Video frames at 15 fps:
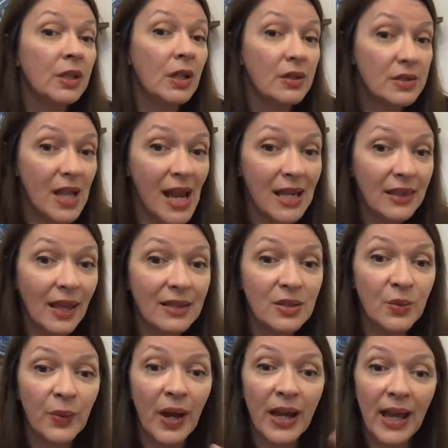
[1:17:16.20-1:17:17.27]
Take that
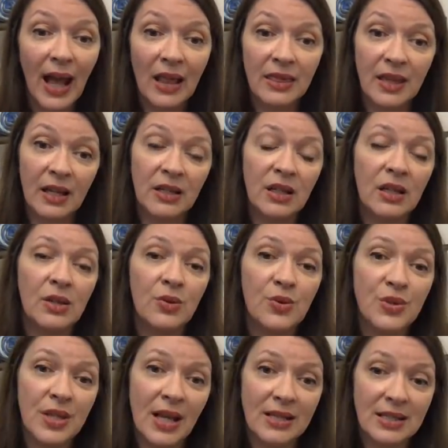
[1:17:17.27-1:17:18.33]
away and then
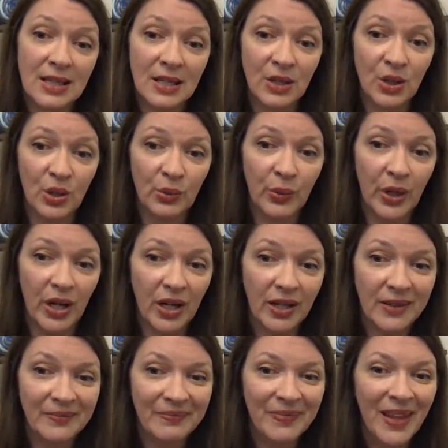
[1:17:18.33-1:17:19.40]
use that in your
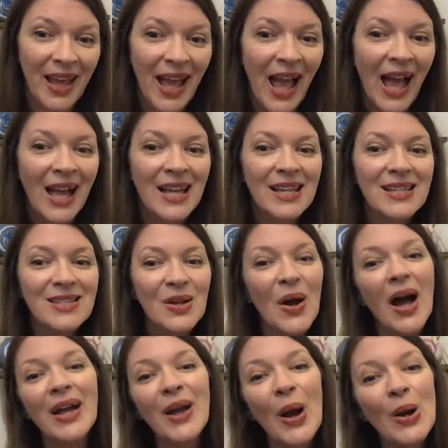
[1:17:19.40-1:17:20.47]
work. So
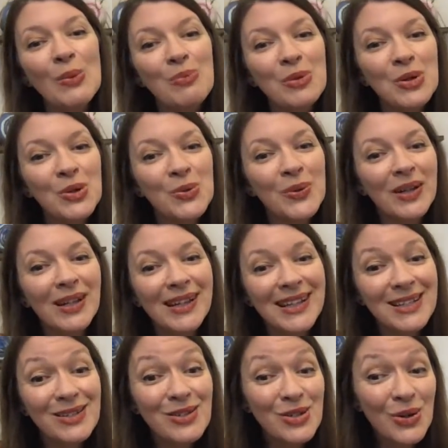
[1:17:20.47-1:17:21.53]
I hope you will
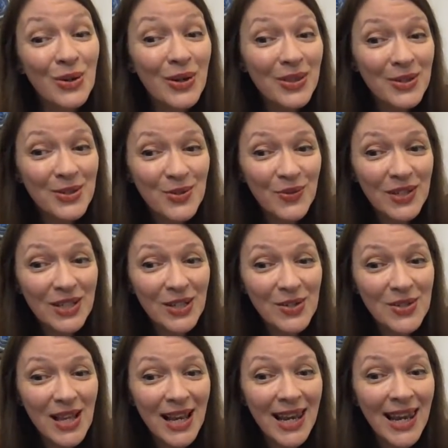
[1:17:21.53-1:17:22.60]
enjoy those videos.
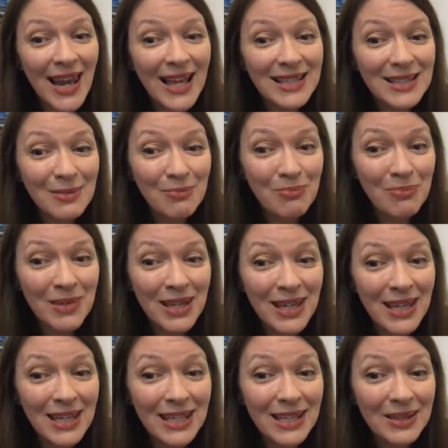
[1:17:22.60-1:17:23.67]
Let
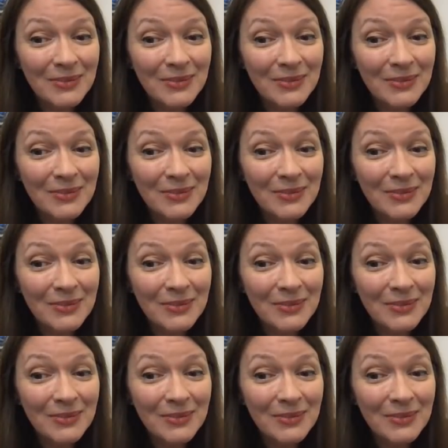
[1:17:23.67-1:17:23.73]
me